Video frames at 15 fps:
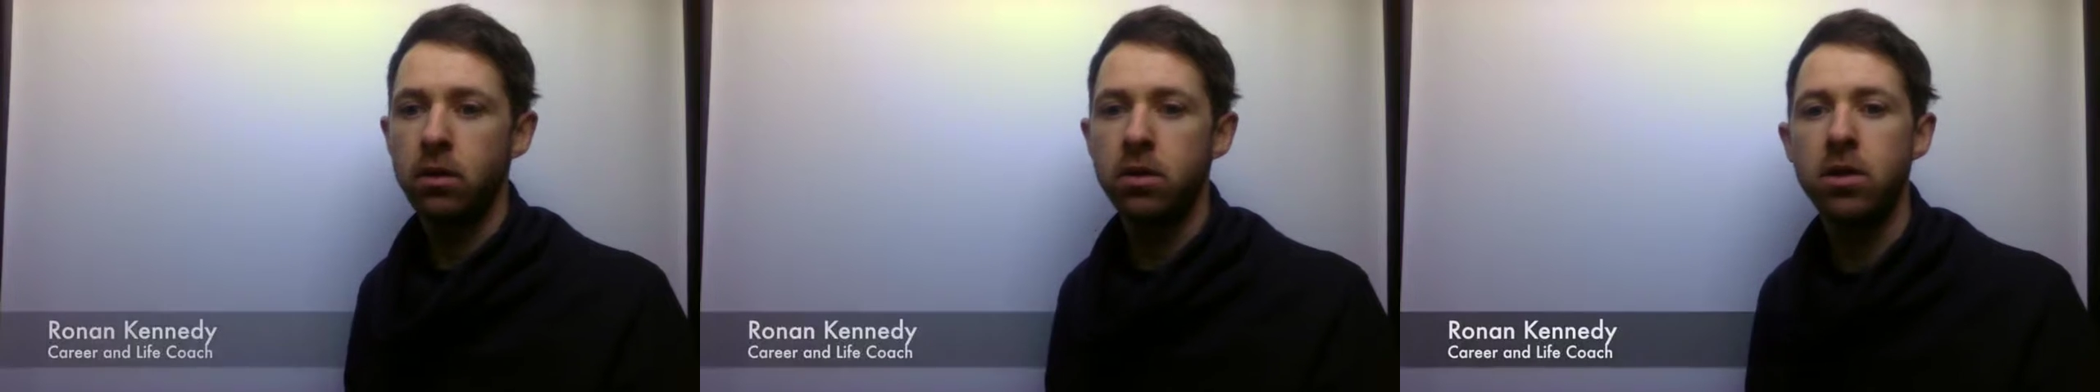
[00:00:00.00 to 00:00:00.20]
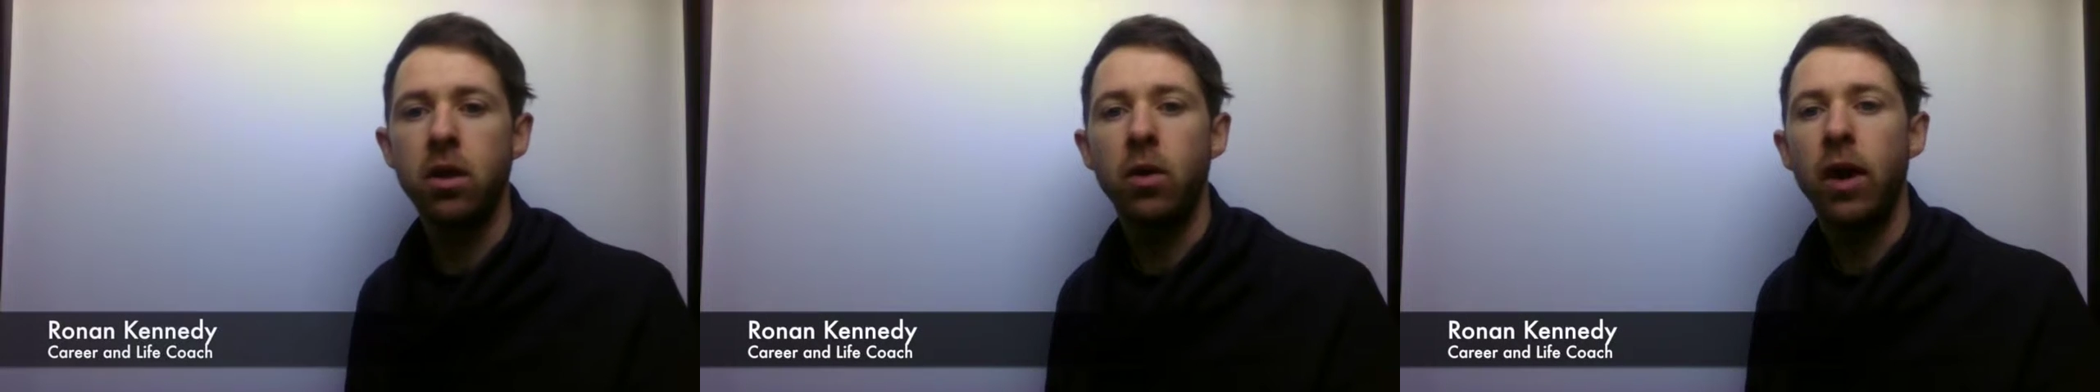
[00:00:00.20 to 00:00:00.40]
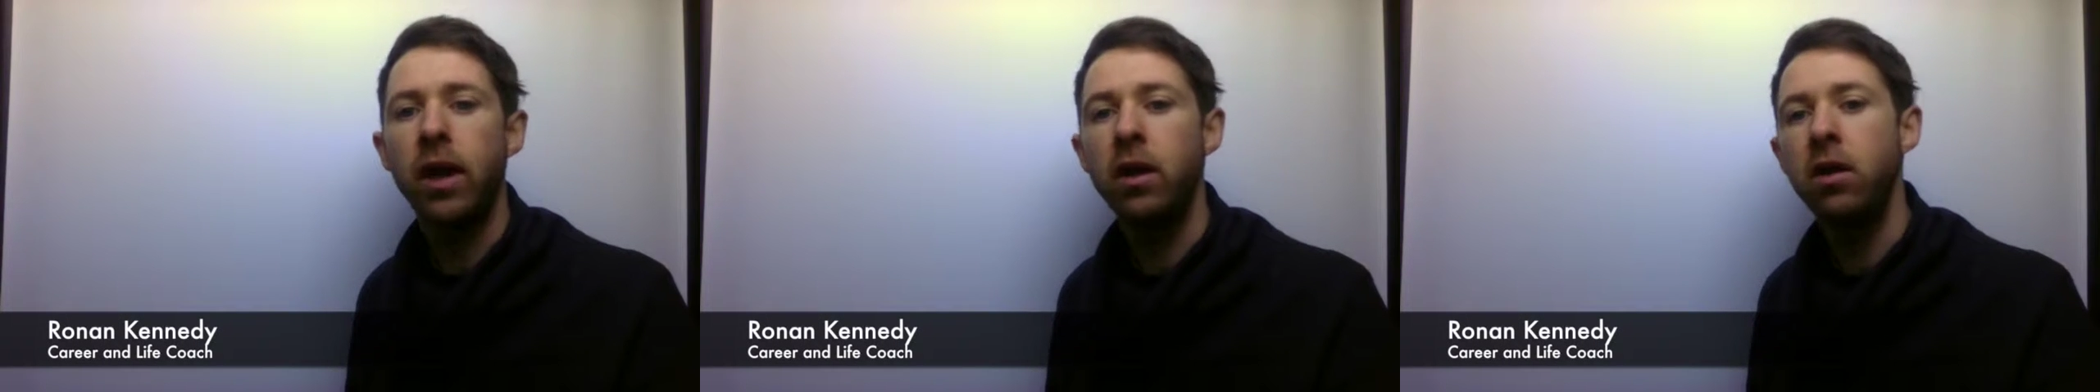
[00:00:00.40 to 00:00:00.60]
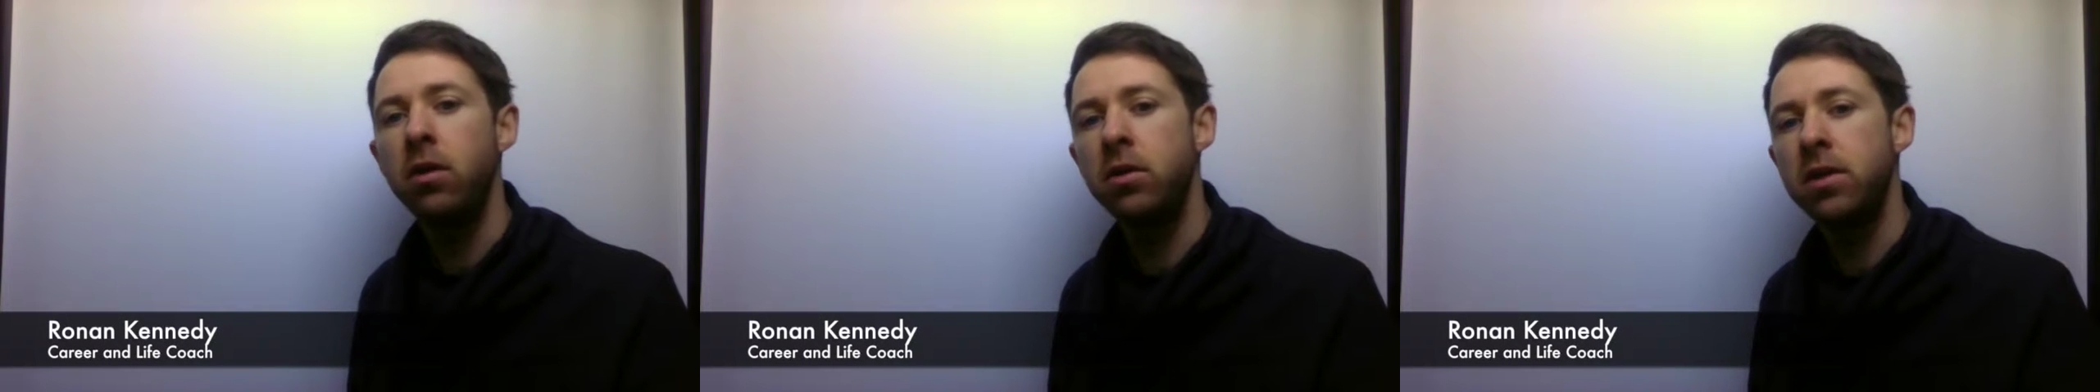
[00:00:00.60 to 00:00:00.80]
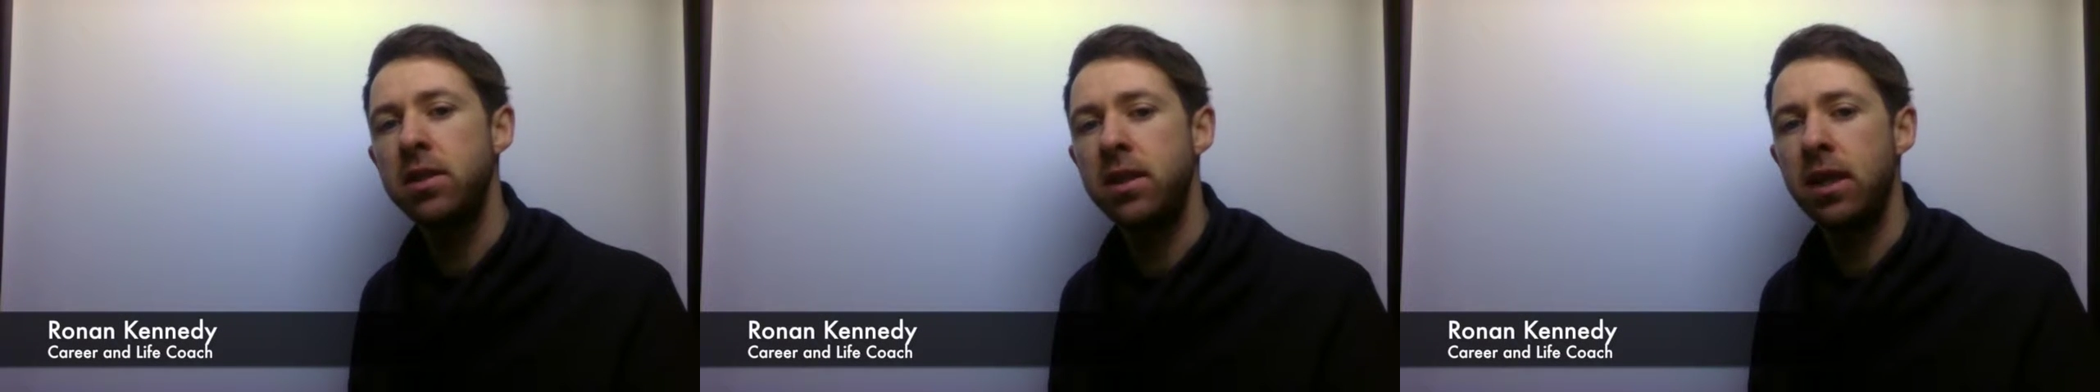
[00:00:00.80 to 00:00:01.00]
So, how do
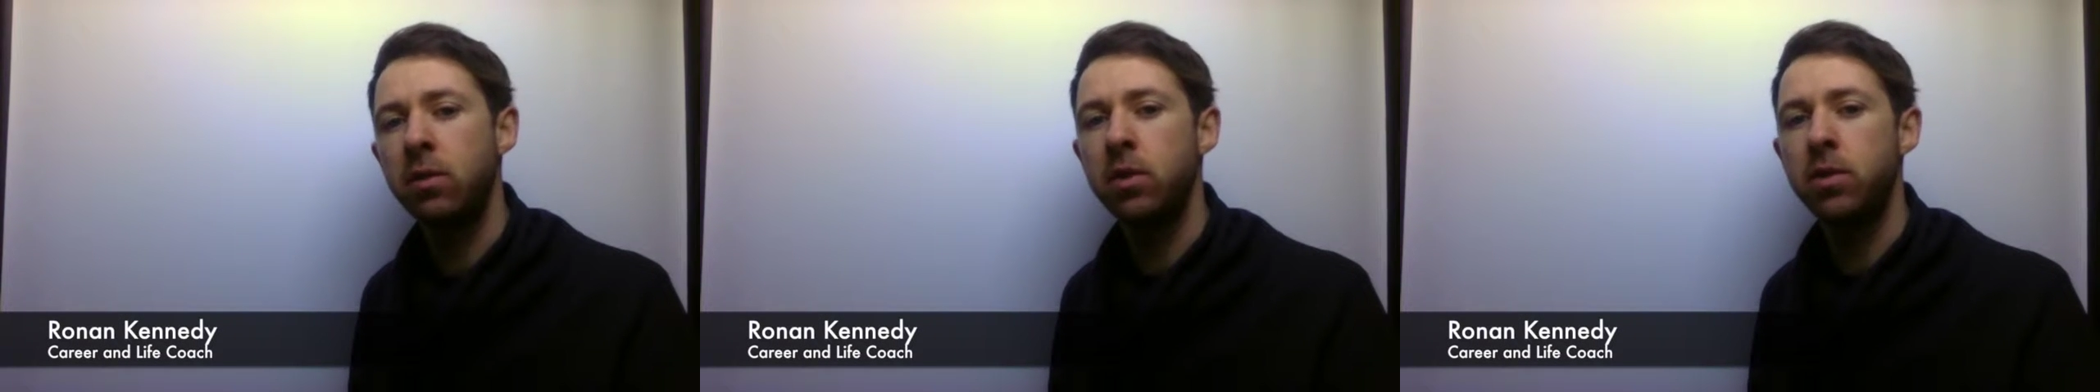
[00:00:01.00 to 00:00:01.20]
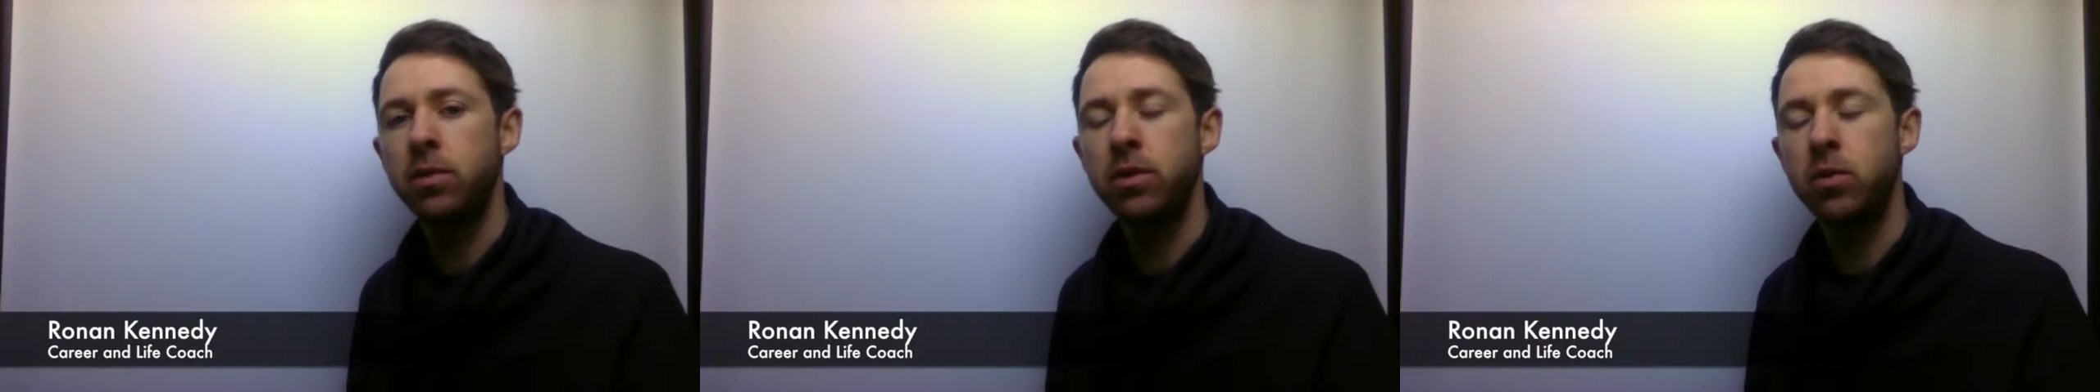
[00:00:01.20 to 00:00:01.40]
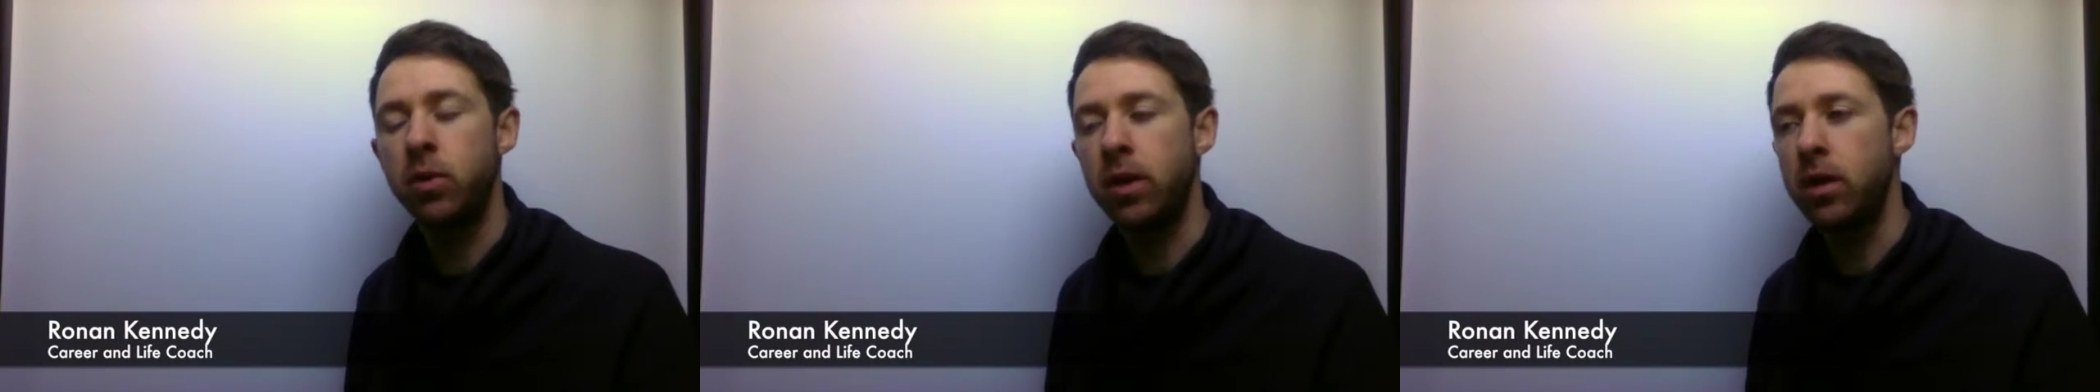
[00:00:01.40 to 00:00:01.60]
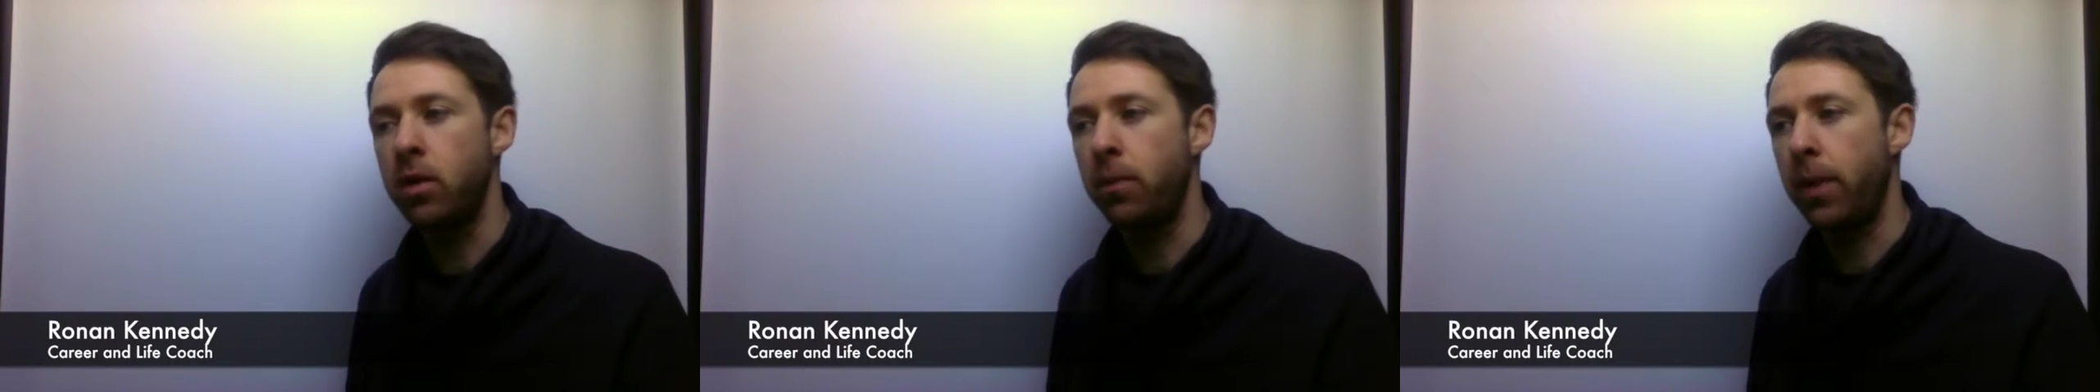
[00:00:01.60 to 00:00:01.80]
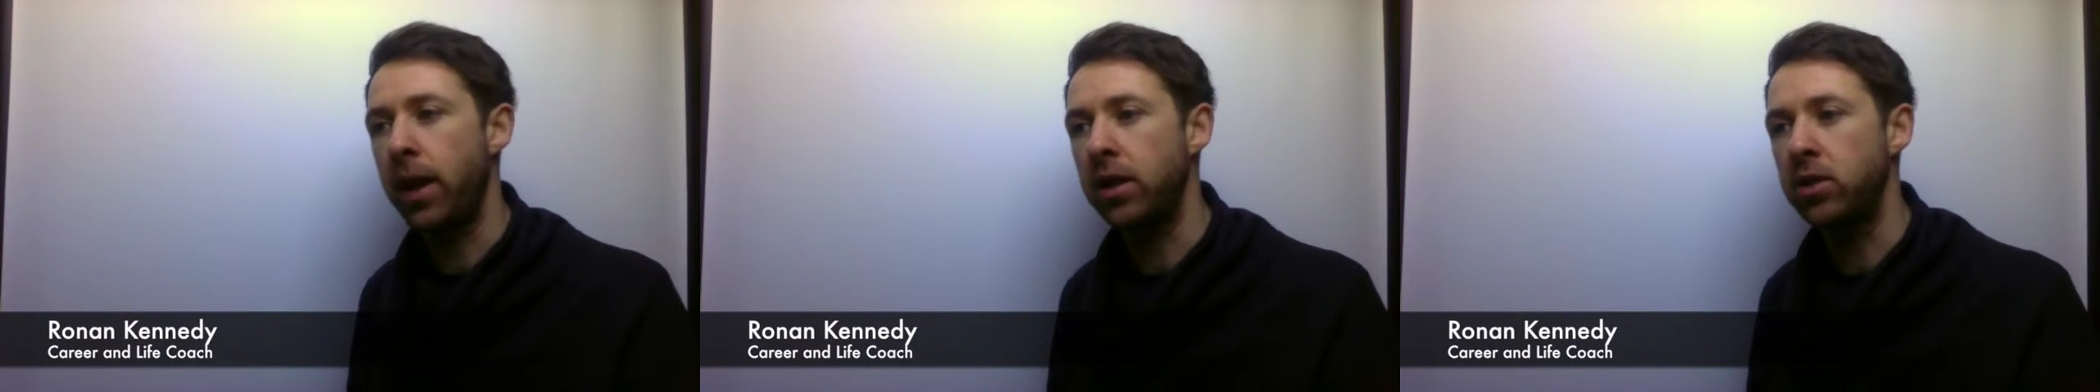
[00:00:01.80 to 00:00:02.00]
you distinguish between
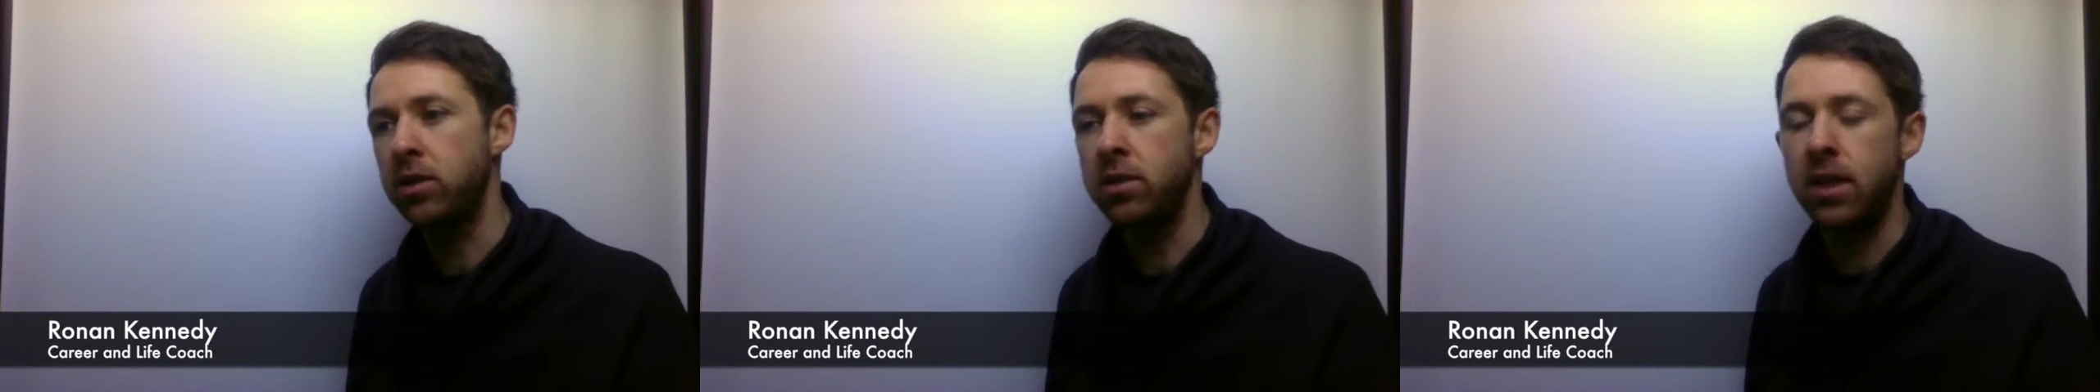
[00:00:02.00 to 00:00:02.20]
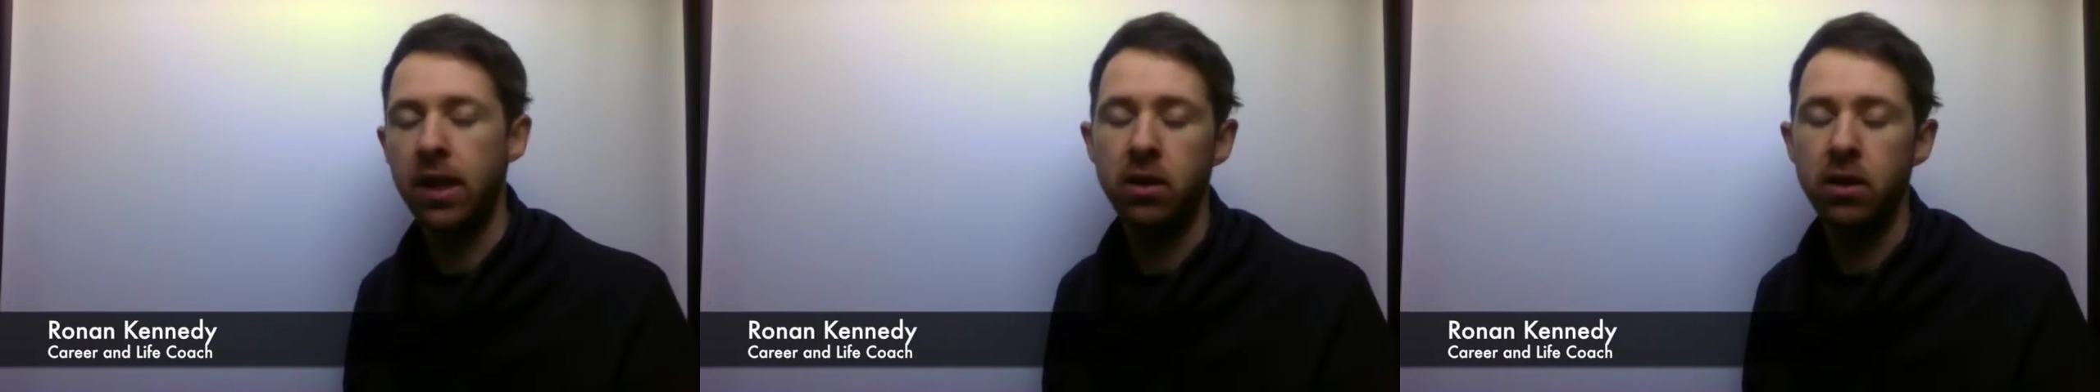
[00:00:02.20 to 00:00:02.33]
your passions?